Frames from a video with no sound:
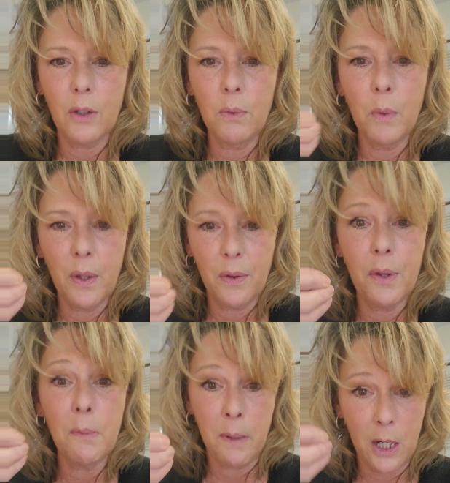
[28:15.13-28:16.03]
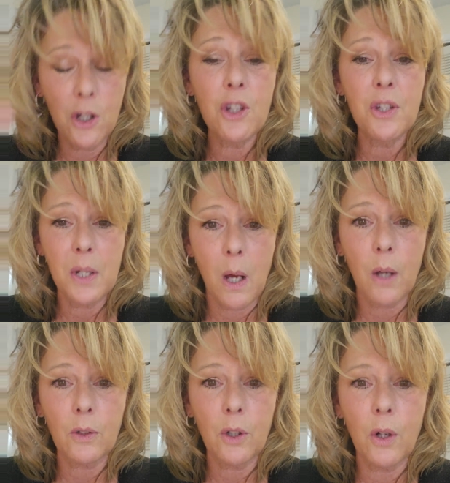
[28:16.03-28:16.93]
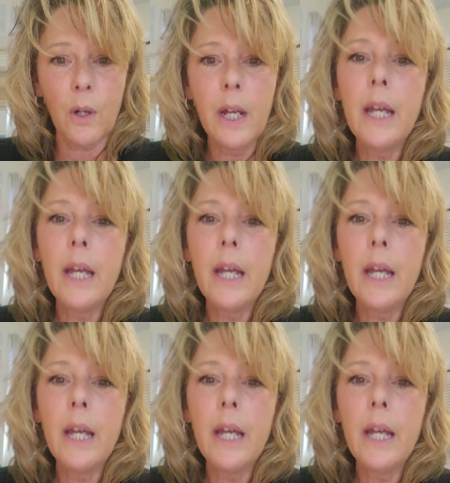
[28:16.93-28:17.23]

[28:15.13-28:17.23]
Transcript: with the patient's doctor,